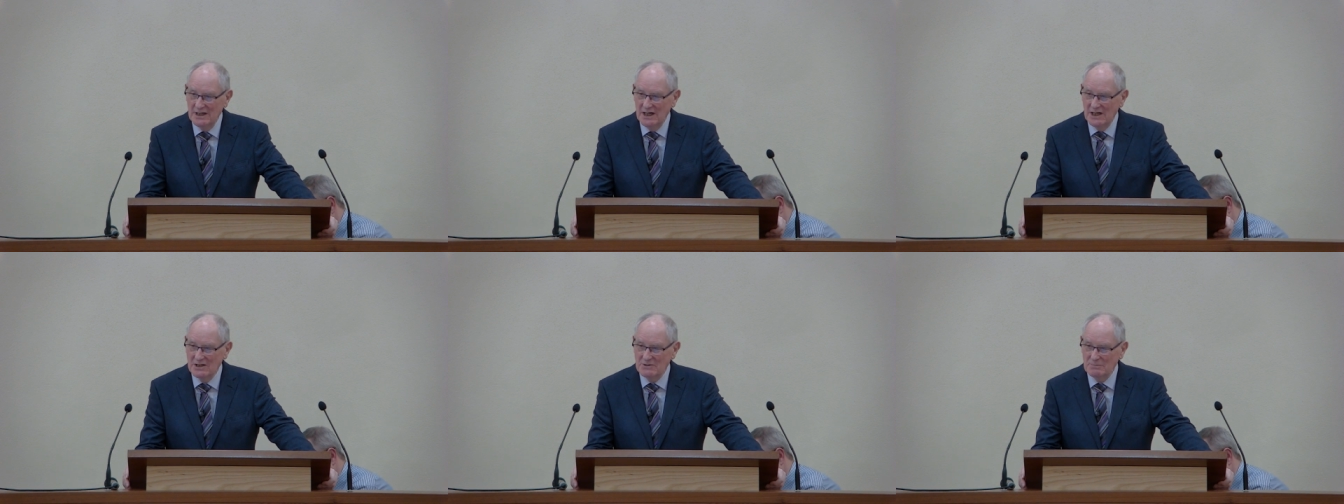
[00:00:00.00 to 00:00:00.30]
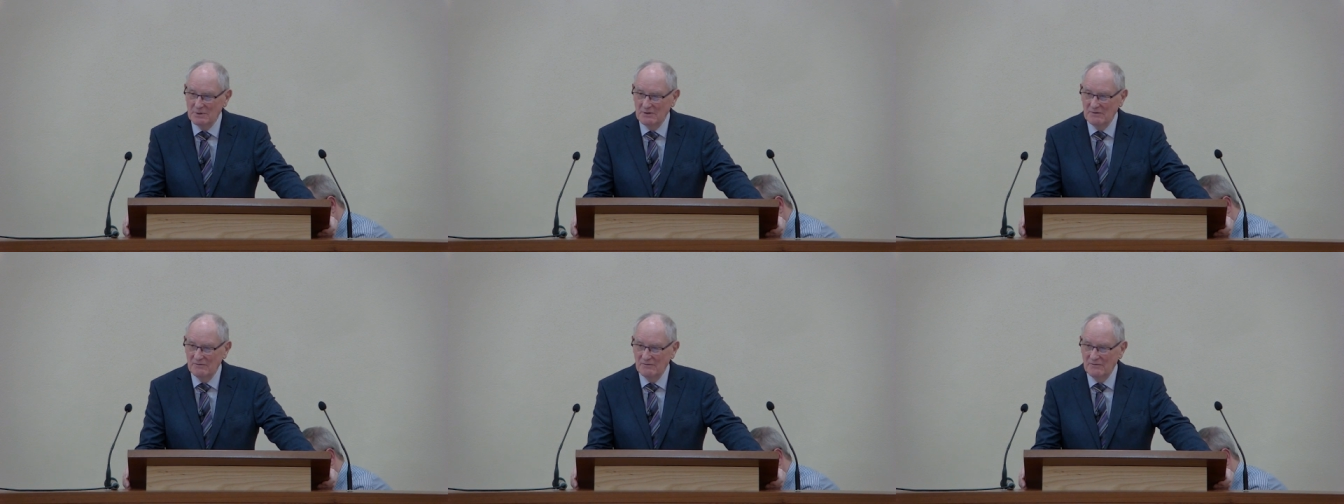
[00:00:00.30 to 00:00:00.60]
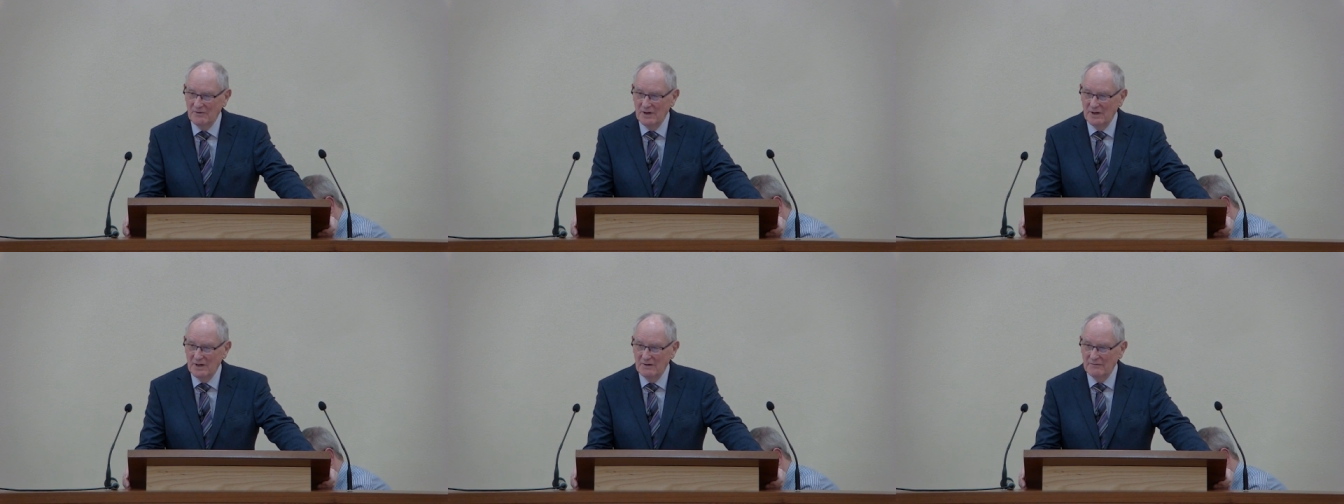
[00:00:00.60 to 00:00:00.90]
has been
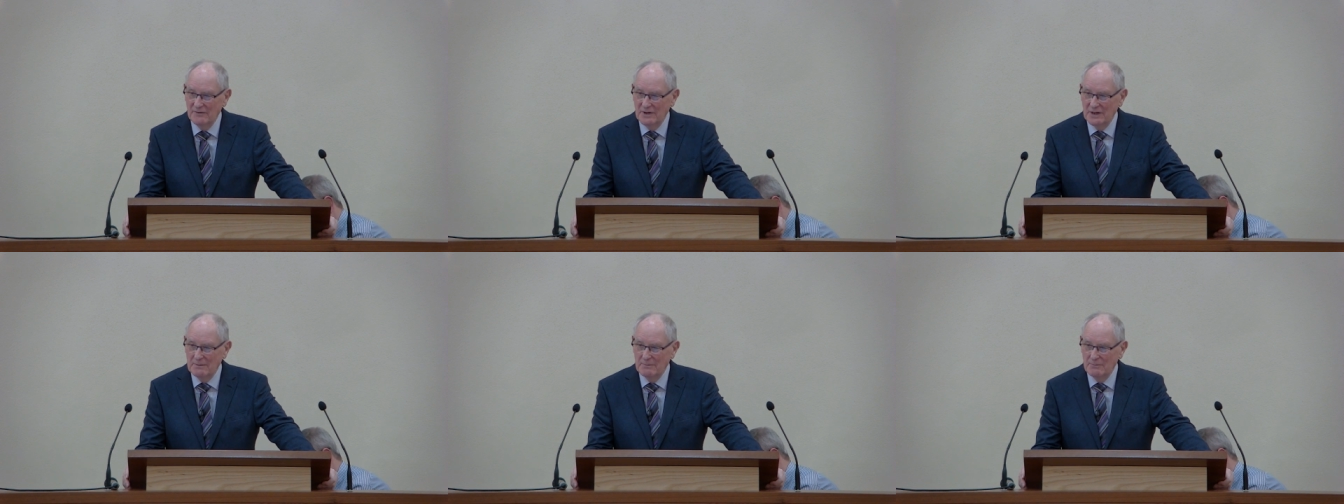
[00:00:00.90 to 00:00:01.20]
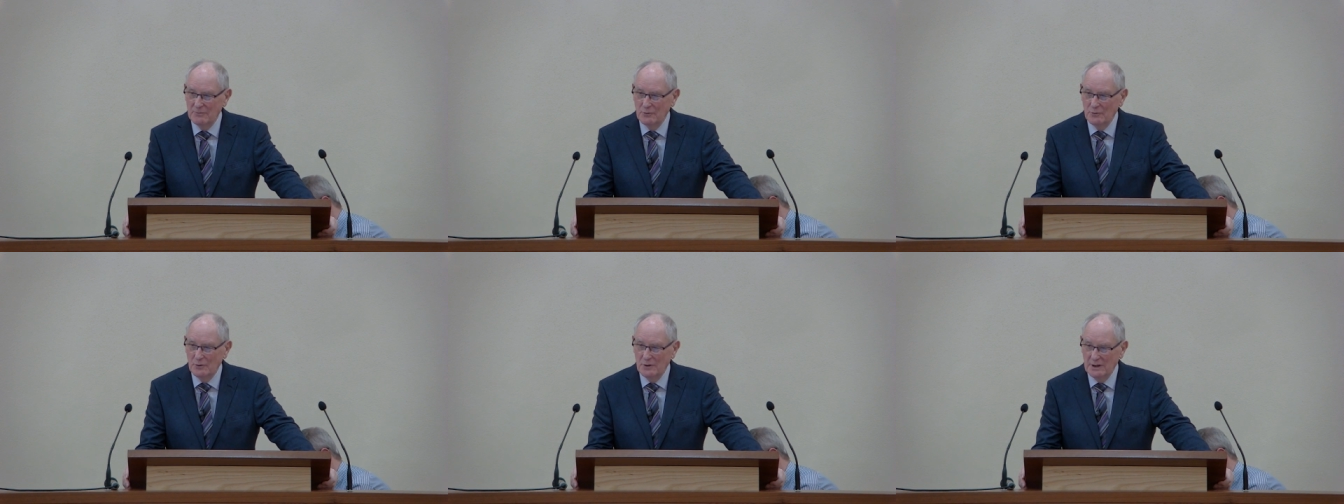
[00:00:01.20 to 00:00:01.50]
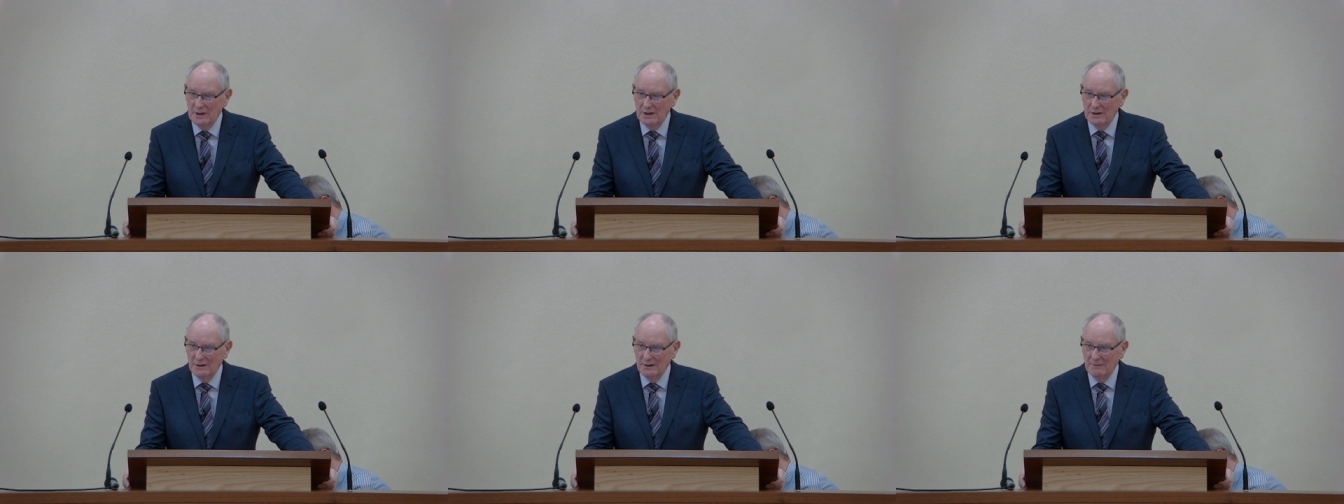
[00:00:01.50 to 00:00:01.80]
very, very
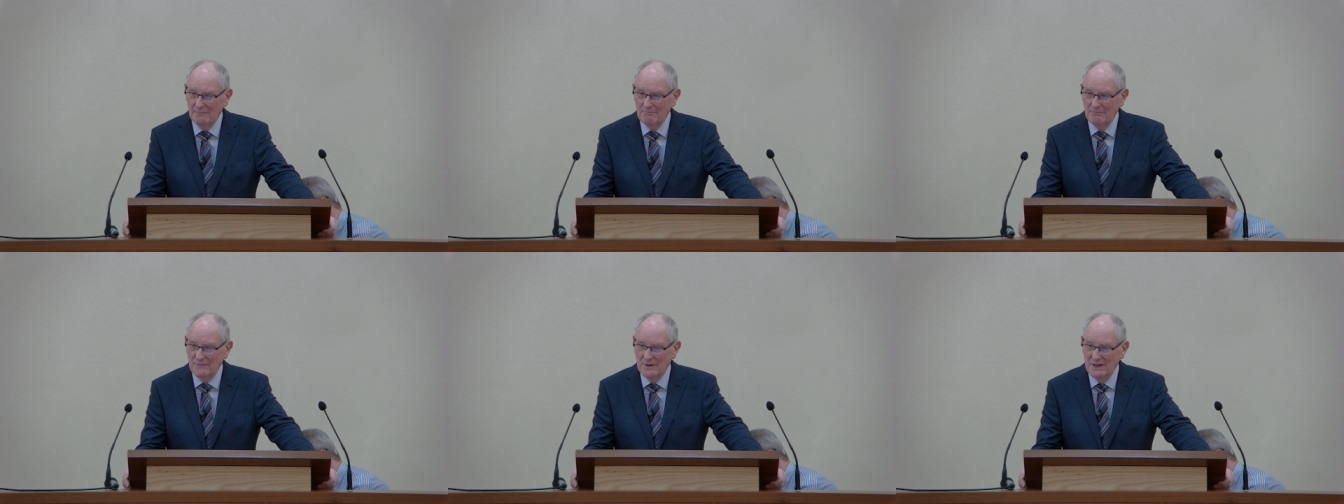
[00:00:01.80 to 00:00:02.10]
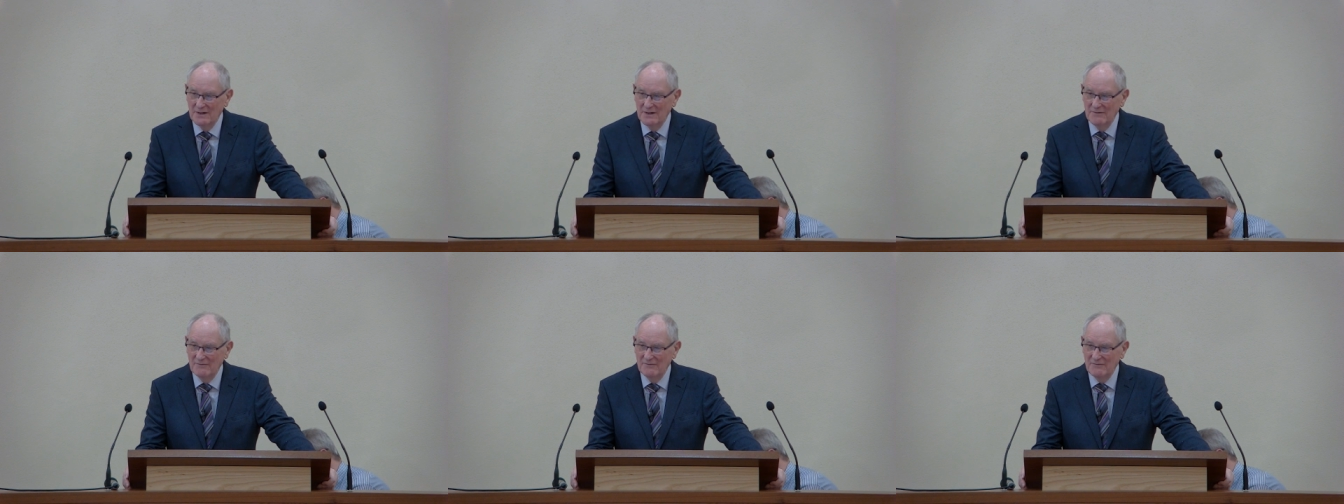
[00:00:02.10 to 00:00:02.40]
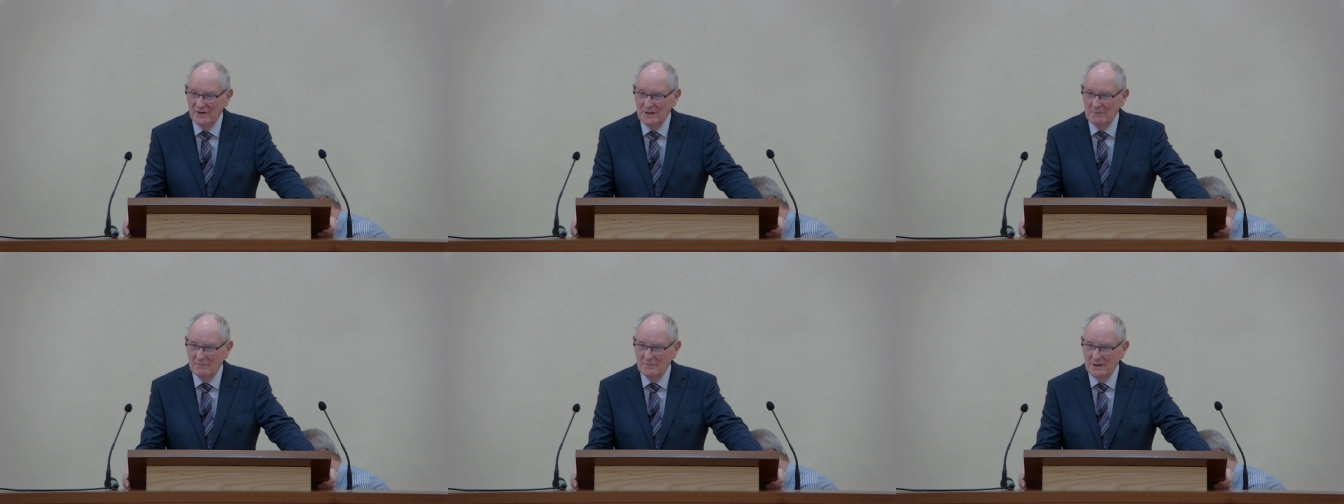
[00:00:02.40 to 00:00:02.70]
real,
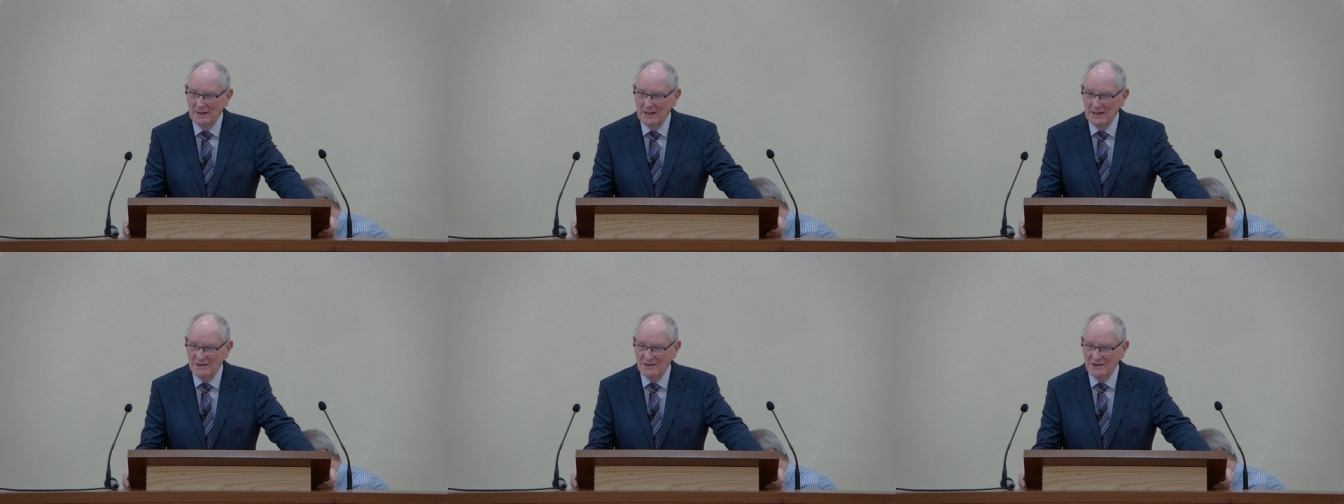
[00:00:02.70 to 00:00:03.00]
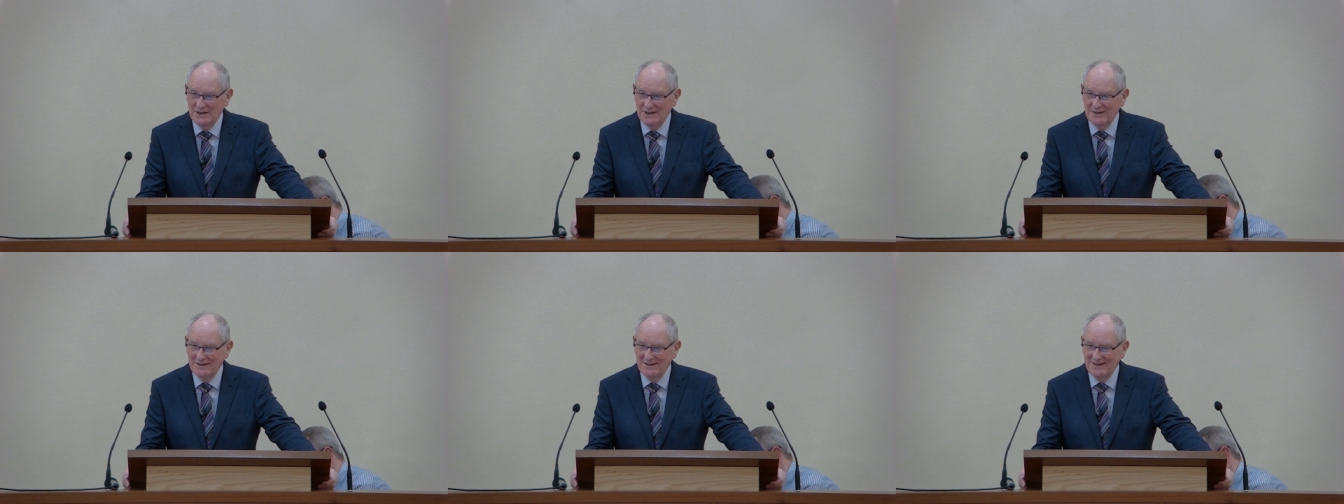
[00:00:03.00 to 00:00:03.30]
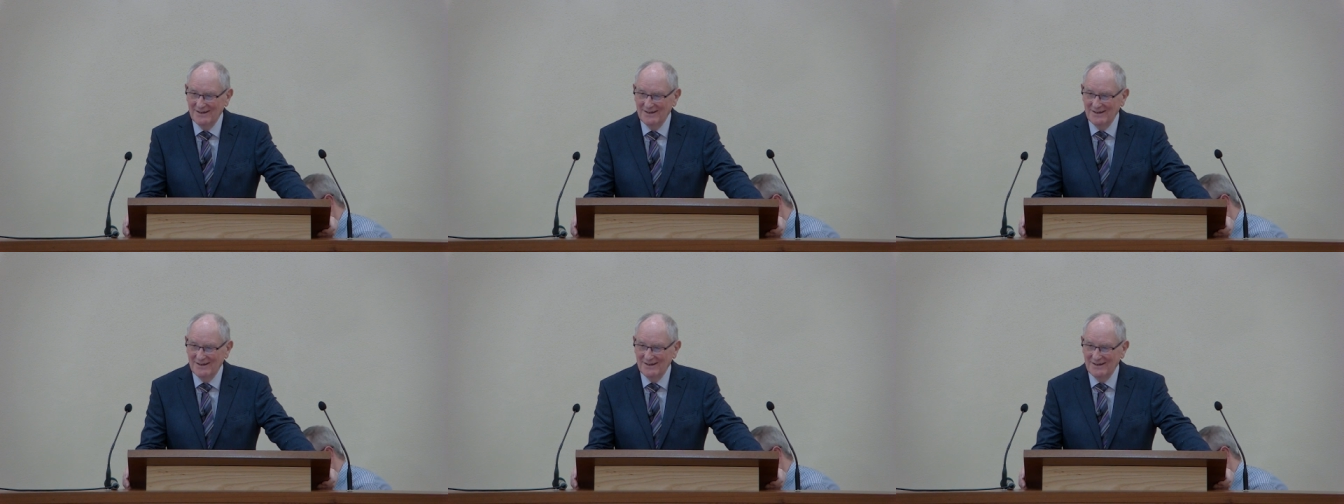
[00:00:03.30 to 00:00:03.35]
very blessed,